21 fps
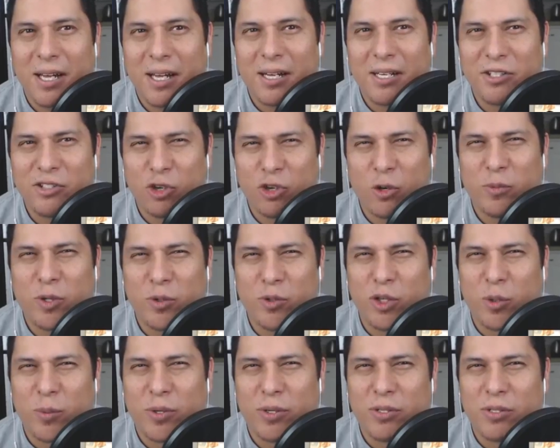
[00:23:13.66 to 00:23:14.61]
Stormtrooper
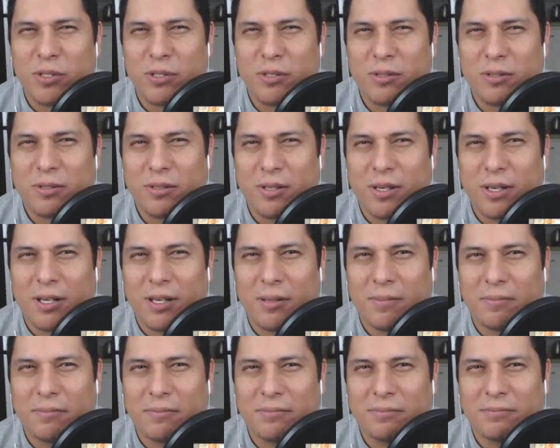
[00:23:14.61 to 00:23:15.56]
Troopers.
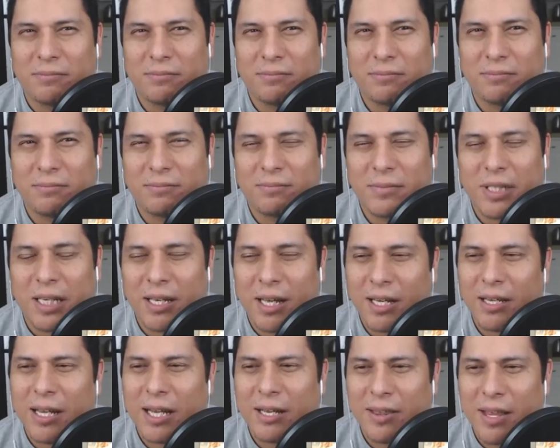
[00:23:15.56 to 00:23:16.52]

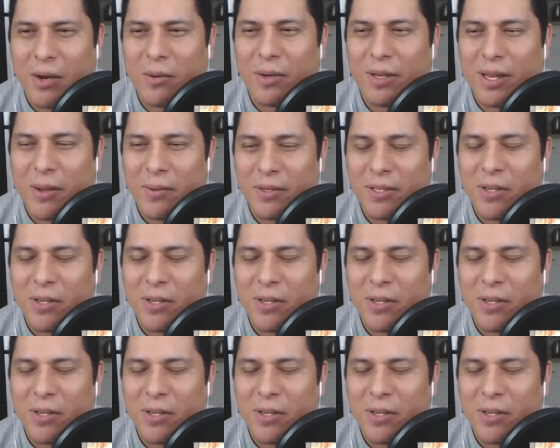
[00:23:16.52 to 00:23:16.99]
I like that one.